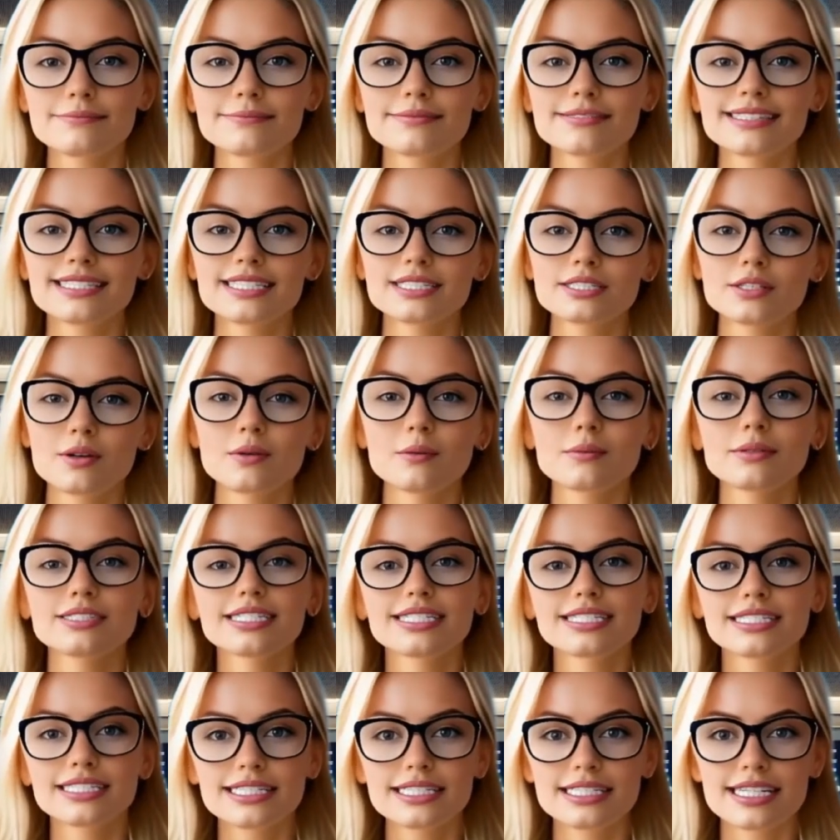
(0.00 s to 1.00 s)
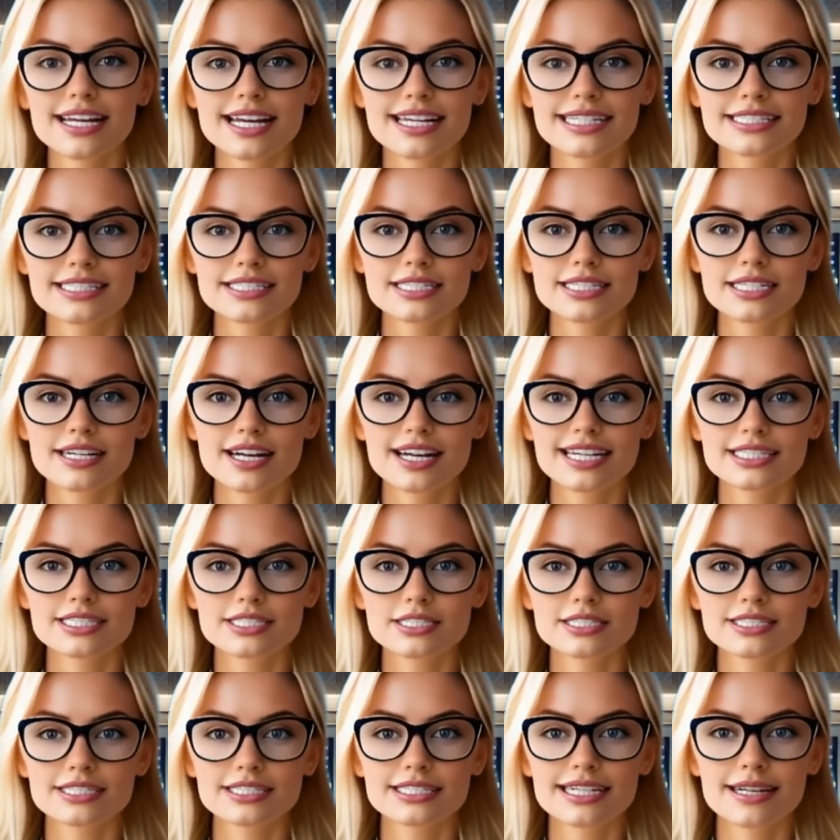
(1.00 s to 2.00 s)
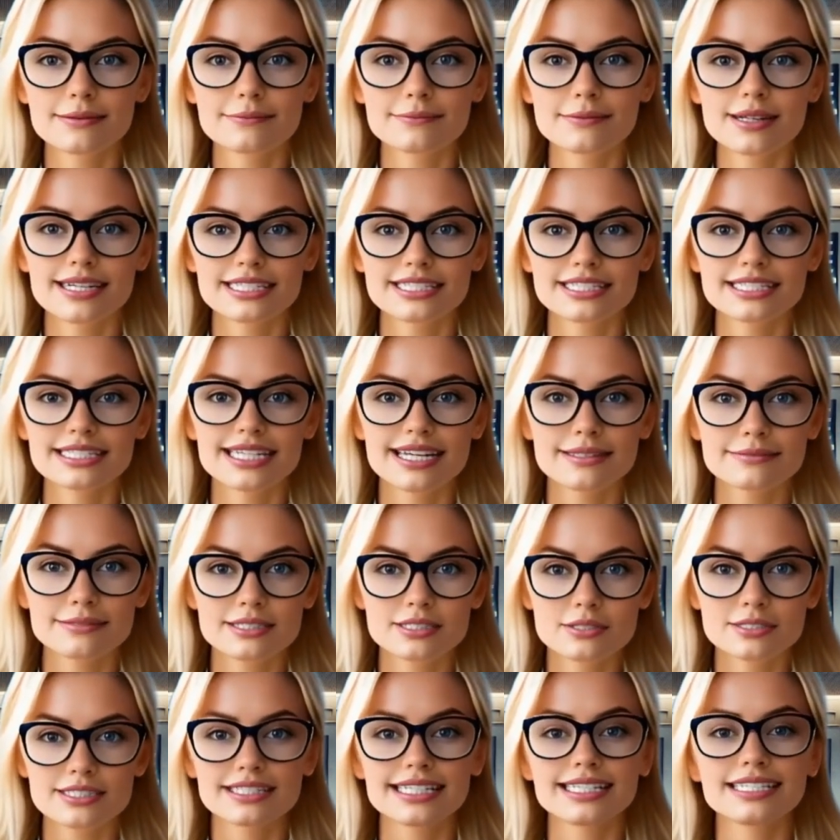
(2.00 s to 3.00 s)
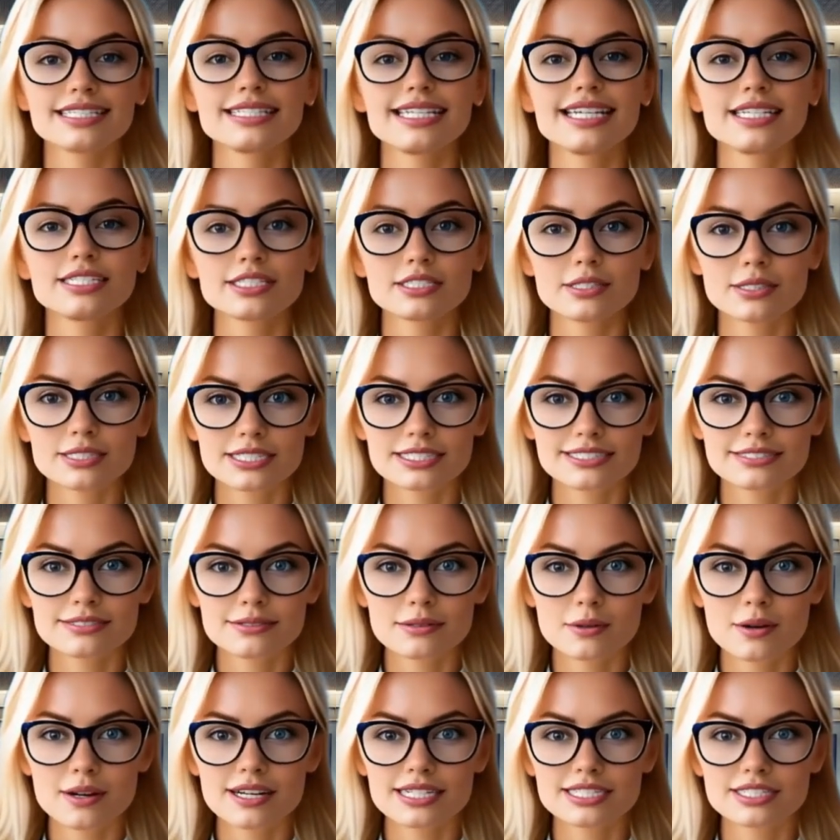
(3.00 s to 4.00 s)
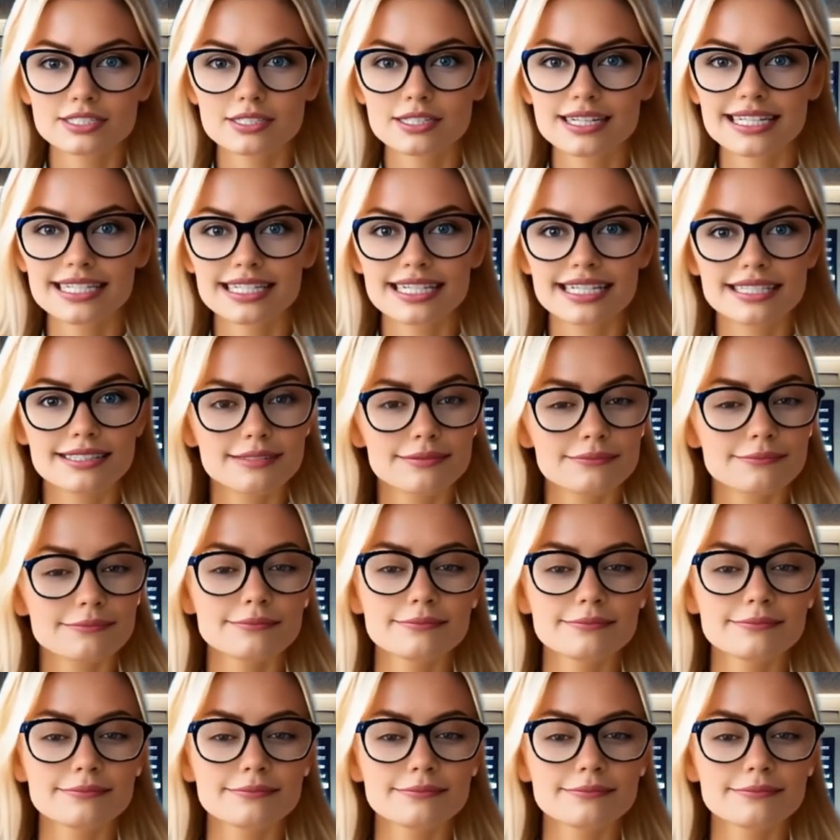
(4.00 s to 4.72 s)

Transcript: this course is designed to guide you step by step through the essentials of Forex trading.